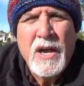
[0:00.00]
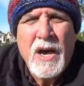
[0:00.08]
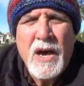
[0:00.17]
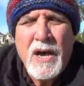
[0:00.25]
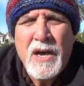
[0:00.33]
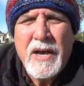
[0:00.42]

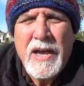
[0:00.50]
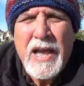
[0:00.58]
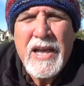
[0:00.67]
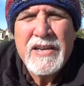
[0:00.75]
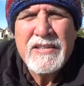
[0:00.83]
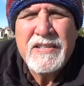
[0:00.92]

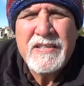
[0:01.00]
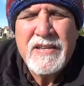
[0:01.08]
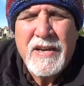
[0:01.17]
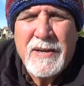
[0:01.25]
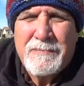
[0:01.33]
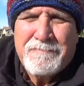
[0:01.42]
has
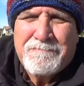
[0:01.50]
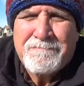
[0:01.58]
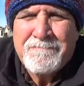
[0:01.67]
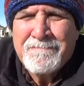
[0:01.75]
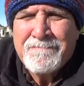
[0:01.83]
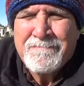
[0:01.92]

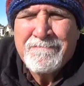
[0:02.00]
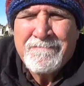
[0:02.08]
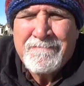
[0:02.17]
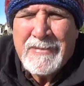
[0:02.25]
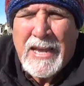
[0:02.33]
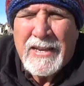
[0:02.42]

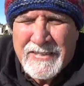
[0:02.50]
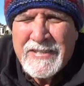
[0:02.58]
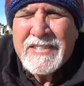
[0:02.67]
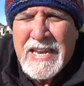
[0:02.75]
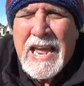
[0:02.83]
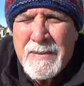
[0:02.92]
a
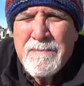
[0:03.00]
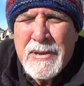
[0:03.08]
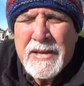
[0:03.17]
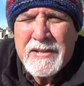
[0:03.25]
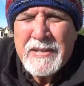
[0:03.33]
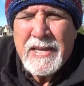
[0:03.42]

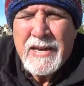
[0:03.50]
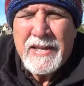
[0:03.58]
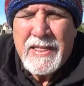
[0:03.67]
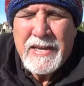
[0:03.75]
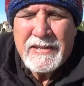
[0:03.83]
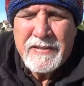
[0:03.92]
statement that I
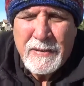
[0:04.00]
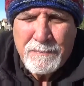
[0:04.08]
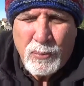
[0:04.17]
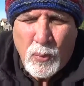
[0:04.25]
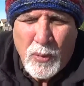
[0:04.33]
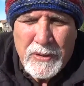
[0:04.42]
think is
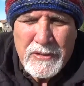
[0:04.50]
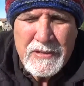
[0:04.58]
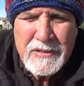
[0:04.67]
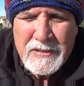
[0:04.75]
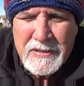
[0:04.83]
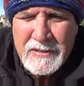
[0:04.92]

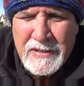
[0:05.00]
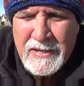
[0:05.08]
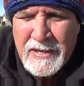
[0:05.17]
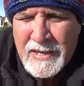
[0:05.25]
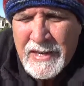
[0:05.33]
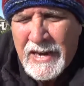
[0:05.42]
important.
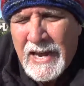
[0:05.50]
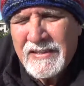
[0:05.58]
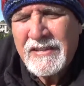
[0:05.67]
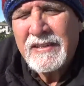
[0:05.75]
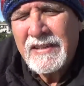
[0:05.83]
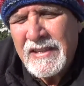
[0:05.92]
It
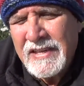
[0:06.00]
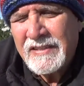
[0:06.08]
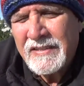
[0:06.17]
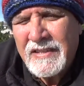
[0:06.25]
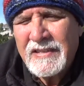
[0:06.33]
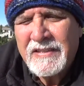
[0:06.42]
has a
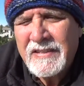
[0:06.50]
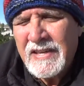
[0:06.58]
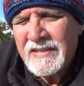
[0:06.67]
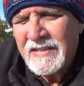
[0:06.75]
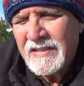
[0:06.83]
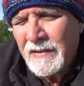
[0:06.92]
list. It
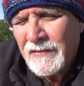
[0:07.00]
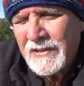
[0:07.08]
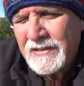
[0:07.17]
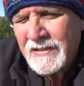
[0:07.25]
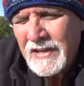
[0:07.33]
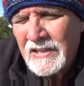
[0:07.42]
says
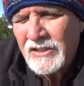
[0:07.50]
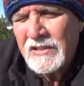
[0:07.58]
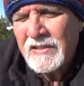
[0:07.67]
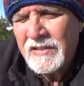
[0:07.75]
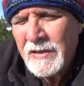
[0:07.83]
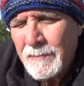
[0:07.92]

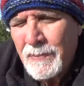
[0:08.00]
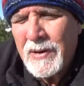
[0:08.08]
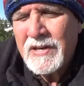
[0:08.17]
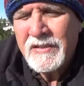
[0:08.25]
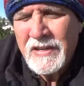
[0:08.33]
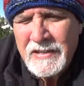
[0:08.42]
civilizations,
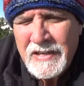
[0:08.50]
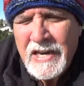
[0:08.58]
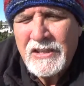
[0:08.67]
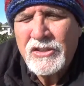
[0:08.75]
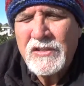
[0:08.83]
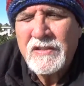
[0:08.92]
empires, and
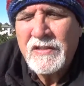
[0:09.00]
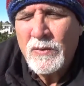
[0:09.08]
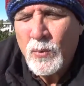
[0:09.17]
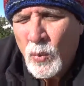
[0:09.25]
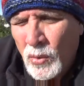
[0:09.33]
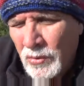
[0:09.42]
nations
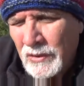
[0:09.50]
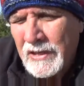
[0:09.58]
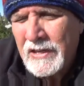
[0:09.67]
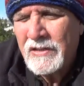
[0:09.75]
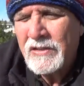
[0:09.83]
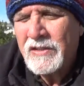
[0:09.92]
and world
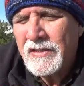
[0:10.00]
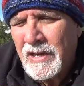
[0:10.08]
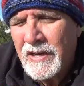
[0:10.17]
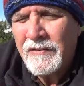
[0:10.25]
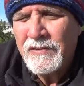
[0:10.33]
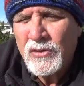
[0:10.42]
leaders
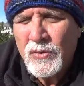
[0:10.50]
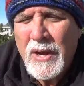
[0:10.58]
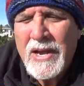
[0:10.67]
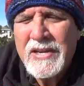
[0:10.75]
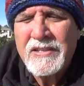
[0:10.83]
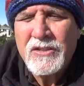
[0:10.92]
that have
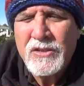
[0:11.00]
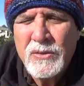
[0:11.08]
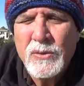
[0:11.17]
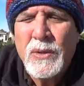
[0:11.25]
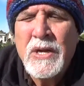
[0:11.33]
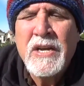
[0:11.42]
tried
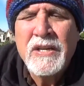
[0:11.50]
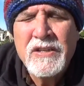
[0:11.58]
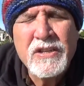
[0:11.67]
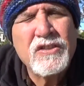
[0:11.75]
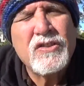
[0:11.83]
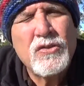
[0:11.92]
to
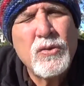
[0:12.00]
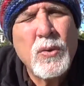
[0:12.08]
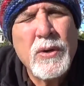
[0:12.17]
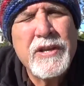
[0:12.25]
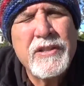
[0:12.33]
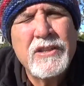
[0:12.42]

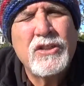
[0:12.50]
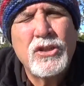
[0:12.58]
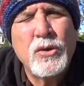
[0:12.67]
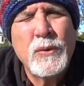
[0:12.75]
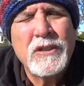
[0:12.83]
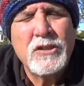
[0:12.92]
destroy the
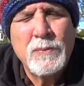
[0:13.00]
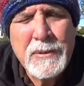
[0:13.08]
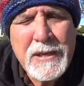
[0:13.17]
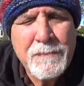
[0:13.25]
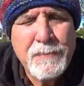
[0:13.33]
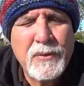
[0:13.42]
Jewish
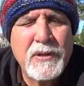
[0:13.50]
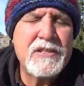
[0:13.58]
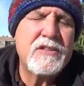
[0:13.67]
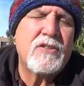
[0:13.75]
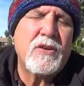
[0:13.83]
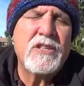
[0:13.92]
people. It
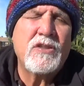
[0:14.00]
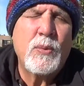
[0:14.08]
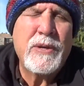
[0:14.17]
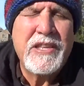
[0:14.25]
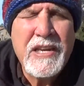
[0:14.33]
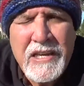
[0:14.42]
starts
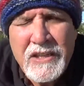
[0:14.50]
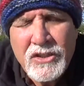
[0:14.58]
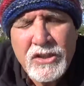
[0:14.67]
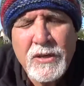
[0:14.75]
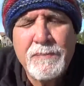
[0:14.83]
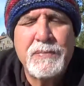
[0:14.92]
with
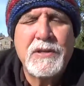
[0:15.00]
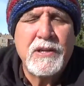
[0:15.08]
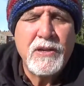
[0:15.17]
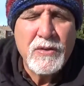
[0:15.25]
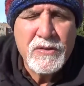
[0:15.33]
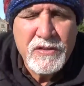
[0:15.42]
Egypt
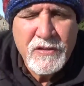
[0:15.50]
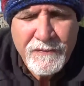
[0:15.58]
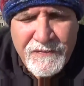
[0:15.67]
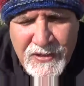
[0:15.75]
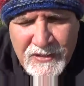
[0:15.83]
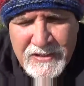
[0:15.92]
and goes to
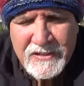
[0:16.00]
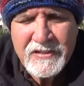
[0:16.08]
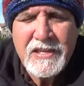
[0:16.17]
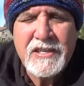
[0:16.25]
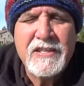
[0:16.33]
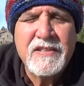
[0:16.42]

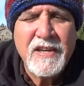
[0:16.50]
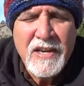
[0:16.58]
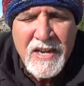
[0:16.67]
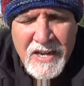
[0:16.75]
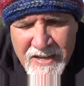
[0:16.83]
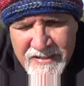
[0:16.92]
Philistines,
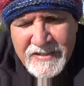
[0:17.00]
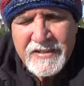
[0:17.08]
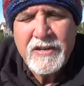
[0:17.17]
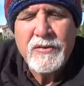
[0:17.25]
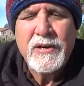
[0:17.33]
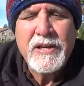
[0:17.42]

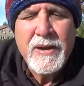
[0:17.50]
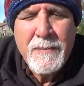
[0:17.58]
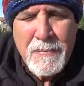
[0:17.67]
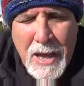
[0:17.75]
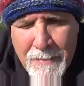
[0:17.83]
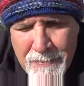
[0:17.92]
Assyria,
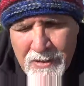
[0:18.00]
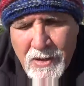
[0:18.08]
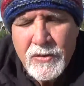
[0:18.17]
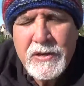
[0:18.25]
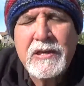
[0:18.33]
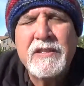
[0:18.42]

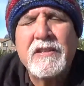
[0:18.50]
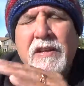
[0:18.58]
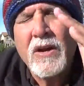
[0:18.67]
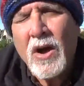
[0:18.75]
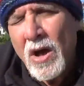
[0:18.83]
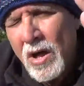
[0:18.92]
Babylonians,
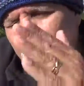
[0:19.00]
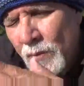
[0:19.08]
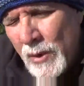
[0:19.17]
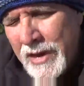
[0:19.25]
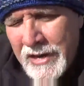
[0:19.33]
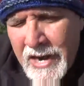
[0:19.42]
and all
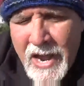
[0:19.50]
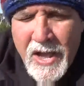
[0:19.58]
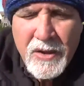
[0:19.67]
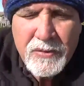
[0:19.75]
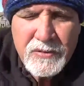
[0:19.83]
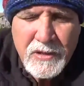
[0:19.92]
the way
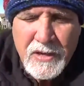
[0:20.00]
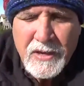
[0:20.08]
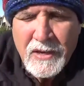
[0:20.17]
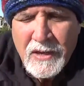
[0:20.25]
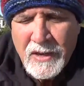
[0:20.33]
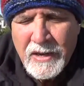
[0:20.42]
down.
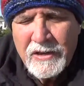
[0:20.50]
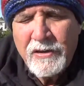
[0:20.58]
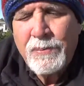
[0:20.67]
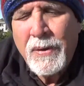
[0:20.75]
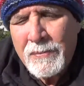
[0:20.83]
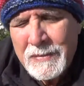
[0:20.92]
And
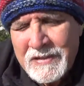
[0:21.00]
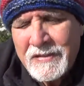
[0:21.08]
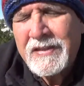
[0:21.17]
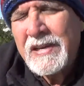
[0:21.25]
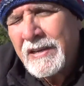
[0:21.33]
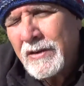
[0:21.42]
you've probably
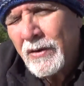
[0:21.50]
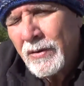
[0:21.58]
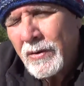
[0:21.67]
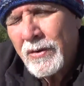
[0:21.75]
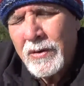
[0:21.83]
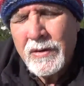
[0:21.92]
seen or
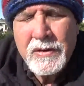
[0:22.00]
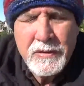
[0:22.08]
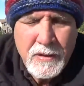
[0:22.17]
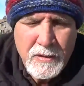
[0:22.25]
heard